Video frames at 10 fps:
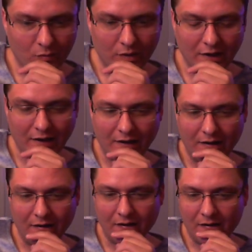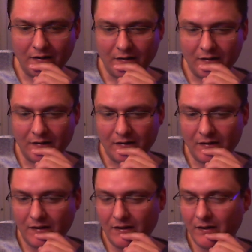we got,
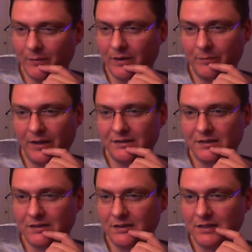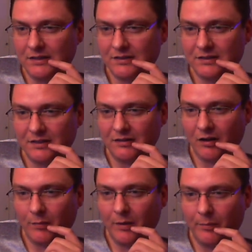I mean, basically it's it's
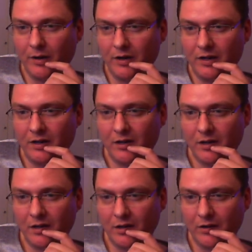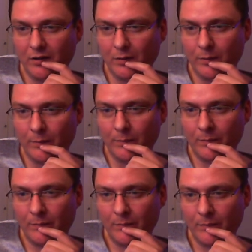all about money um,
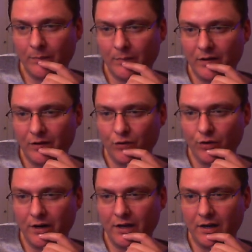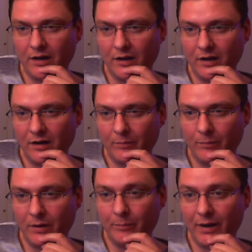and greed and, and
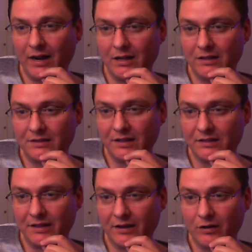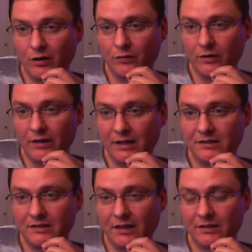imbalance that's taken over.
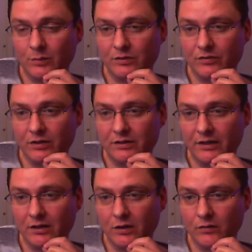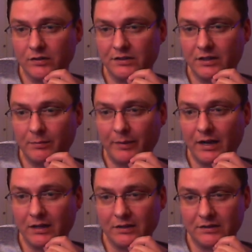That's that's what's really taken over, is the
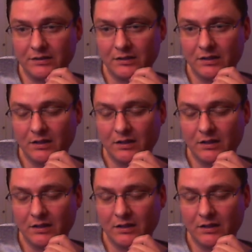imbalance.